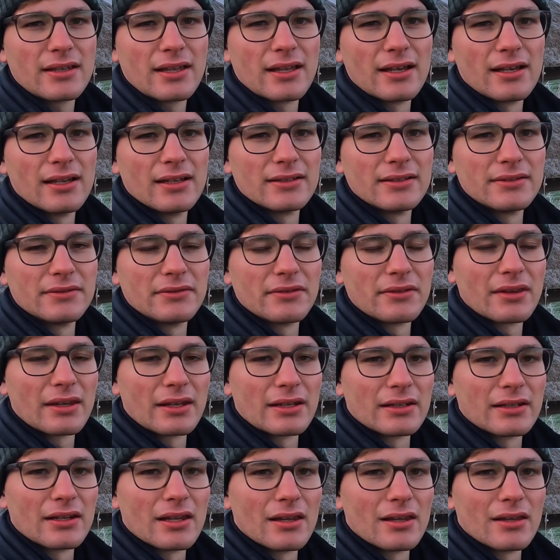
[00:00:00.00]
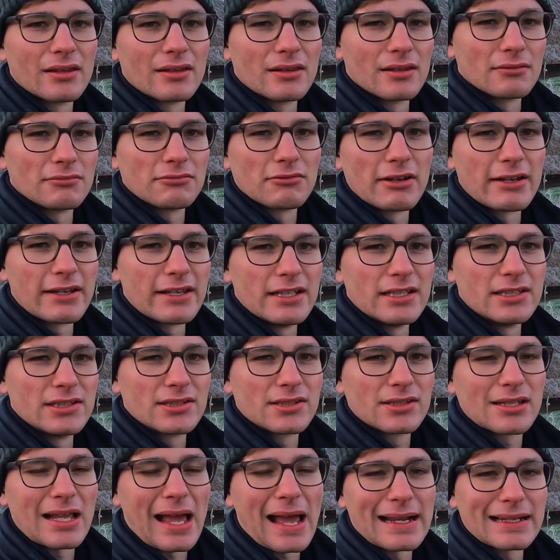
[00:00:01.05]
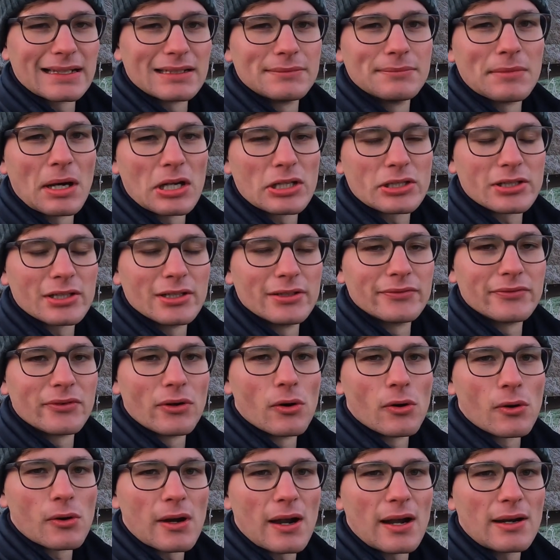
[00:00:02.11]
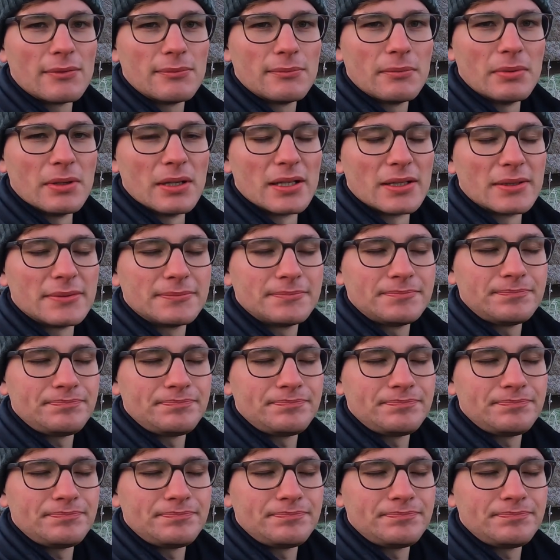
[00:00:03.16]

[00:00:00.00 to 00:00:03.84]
I didn't think the reeds added much in the foreground, but